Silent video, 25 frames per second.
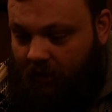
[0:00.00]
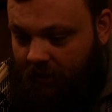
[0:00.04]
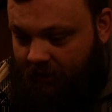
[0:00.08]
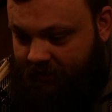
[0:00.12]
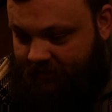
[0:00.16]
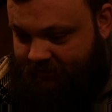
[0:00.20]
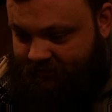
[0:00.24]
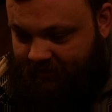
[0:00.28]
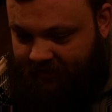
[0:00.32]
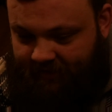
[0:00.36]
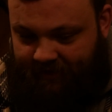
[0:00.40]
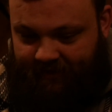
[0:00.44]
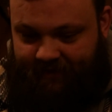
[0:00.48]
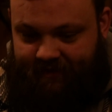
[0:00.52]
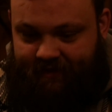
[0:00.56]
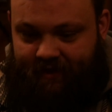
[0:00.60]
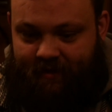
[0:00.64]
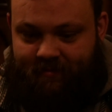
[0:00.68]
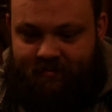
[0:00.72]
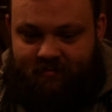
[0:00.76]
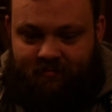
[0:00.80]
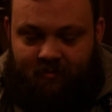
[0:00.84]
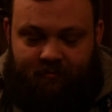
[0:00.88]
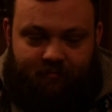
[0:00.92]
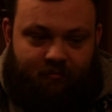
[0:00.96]
I literally
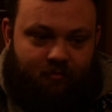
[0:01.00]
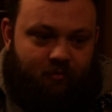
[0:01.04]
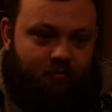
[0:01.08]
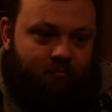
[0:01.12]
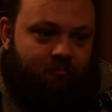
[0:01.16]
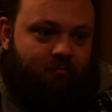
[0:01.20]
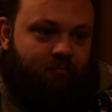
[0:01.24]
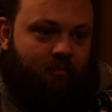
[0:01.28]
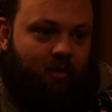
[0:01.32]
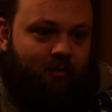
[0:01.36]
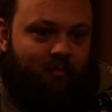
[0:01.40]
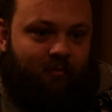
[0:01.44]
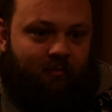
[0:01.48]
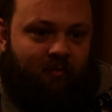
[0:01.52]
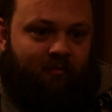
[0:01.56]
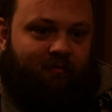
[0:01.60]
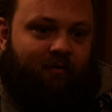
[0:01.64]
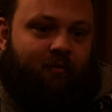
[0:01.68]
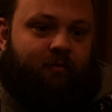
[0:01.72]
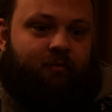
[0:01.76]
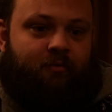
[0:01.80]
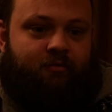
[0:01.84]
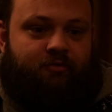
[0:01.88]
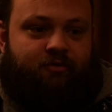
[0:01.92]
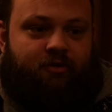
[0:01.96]
came to my room, I put my
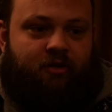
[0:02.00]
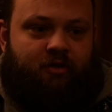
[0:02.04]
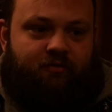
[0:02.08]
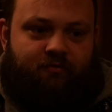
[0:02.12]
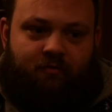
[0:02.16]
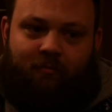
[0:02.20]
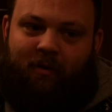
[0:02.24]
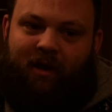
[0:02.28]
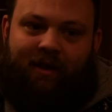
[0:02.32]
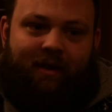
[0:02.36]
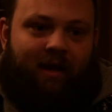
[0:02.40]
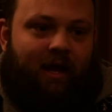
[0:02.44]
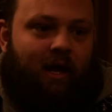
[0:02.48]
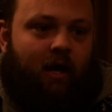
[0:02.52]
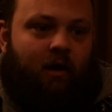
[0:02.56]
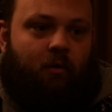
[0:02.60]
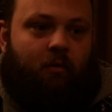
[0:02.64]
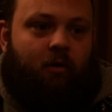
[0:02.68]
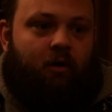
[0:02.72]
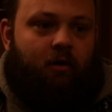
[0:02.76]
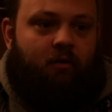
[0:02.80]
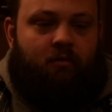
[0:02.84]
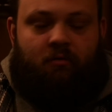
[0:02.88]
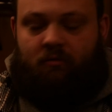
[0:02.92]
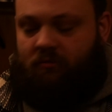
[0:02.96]
phone on charge for about an
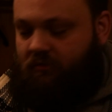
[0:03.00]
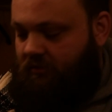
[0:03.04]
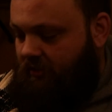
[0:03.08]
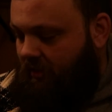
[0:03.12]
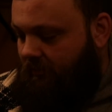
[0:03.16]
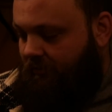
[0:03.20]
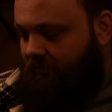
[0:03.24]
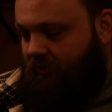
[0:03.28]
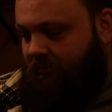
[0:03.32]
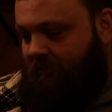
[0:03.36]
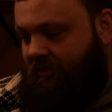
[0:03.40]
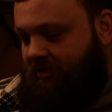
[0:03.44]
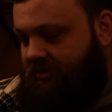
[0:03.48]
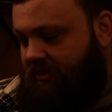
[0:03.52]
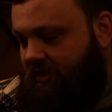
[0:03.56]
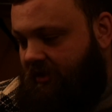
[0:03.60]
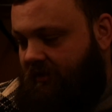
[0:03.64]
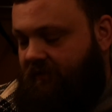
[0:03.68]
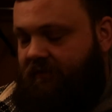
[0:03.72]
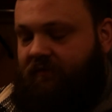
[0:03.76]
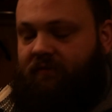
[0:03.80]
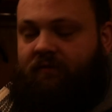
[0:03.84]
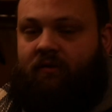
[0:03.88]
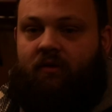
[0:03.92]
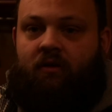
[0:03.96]
hour, dumped all my
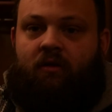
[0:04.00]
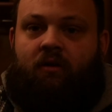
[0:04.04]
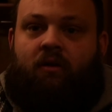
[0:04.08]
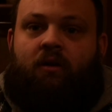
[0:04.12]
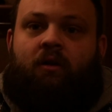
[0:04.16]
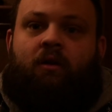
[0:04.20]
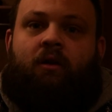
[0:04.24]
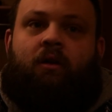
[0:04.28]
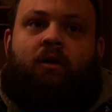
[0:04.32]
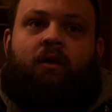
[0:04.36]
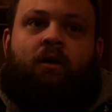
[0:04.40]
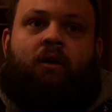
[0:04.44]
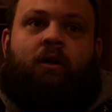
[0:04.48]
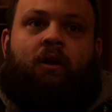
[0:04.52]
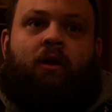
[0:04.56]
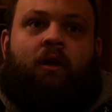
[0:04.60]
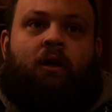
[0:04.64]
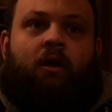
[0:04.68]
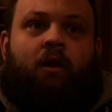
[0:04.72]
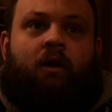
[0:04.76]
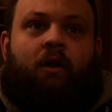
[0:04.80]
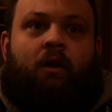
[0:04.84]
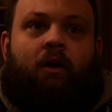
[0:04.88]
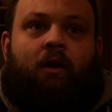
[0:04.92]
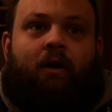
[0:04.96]
stuff,
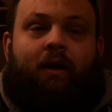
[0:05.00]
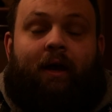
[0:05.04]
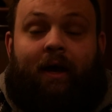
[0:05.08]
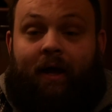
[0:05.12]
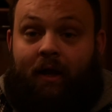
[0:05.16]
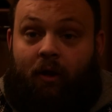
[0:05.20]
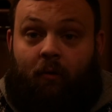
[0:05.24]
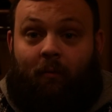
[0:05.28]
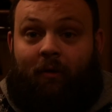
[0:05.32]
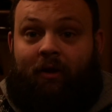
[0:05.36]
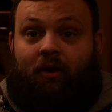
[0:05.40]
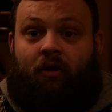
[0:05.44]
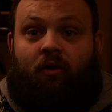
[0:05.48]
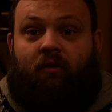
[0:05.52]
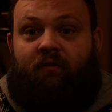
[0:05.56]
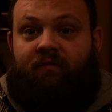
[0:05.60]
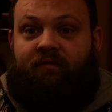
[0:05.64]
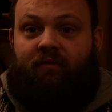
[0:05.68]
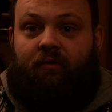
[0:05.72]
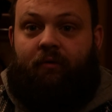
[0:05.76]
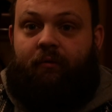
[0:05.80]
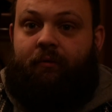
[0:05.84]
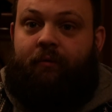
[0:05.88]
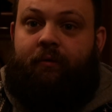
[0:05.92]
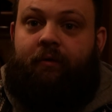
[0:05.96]
and I went and got
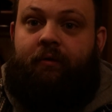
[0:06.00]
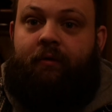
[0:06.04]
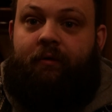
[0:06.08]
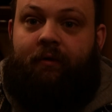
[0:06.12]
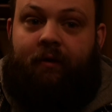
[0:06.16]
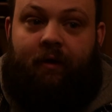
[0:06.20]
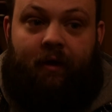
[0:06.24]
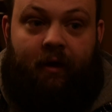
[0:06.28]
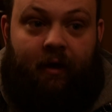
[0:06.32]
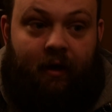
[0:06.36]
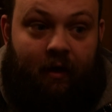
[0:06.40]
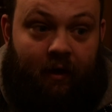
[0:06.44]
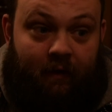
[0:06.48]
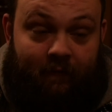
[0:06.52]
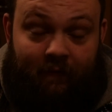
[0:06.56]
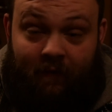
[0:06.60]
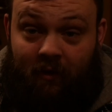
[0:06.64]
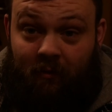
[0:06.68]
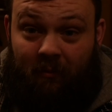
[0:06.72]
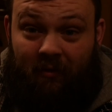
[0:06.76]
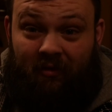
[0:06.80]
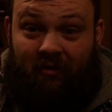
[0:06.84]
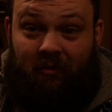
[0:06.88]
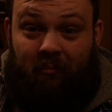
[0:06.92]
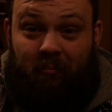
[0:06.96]
food, and then
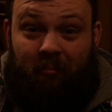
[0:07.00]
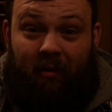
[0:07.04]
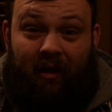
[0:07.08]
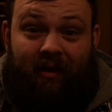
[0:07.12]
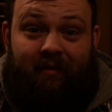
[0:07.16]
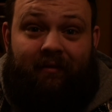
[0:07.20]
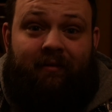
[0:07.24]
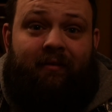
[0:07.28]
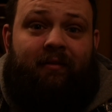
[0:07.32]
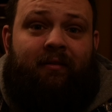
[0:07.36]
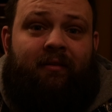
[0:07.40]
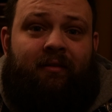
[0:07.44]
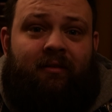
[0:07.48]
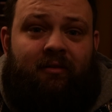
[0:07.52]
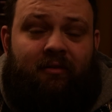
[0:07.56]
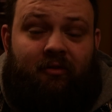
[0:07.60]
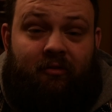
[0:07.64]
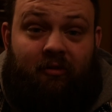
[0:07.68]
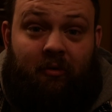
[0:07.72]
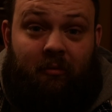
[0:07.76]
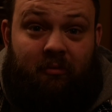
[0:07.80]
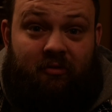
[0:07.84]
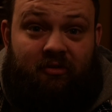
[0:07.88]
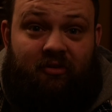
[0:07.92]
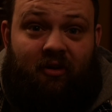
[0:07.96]
I went to bed
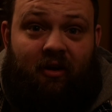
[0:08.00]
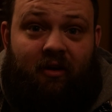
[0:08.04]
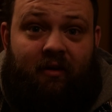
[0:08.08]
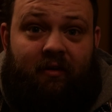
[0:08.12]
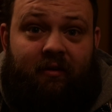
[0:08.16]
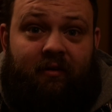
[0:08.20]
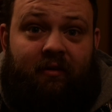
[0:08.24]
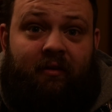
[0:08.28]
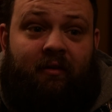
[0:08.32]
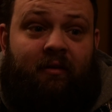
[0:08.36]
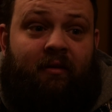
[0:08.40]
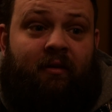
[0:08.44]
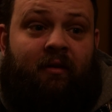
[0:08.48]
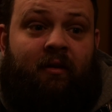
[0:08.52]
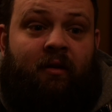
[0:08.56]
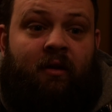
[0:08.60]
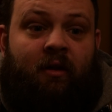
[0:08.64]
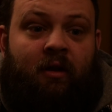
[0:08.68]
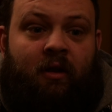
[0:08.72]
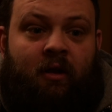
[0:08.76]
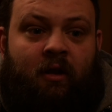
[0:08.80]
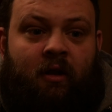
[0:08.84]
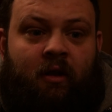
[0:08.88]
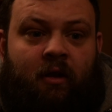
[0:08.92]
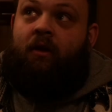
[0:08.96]
because I was tired.
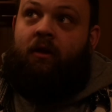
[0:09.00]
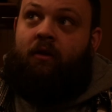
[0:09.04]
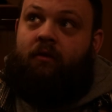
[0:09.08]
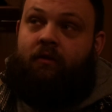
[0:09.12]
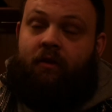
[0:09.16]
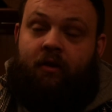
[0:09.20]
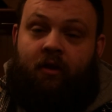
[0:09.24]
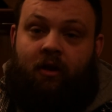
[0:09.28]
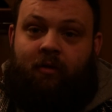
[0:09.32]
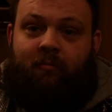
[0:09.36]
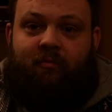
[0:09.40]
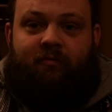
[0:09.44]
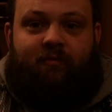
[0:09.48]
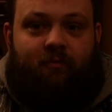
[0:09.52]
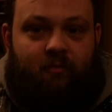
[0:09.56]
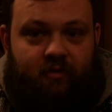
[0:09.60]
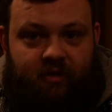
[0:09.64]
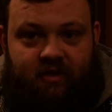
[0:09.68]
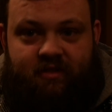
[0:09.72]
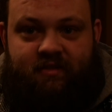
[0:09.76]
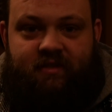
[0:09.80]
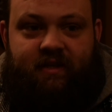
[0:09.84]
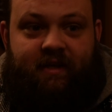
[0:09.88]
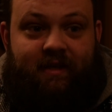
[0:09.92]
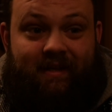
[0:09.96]
The night before
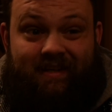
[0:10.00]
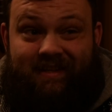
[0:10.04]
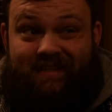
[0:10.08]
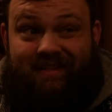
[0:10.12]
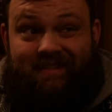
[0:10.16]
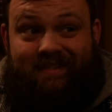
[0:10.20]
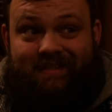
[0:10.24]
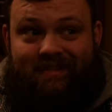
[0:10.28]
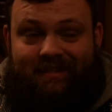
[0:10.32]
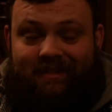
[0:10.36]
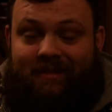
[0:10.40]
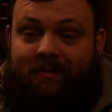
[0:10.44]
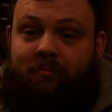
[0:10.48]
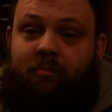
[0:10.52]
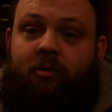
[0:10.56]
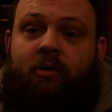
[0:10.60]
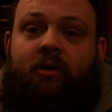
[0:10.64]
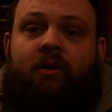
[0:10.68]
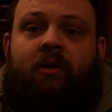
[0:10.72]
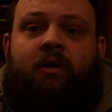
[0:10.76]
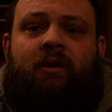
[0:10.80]
yesterday I didn't sleep,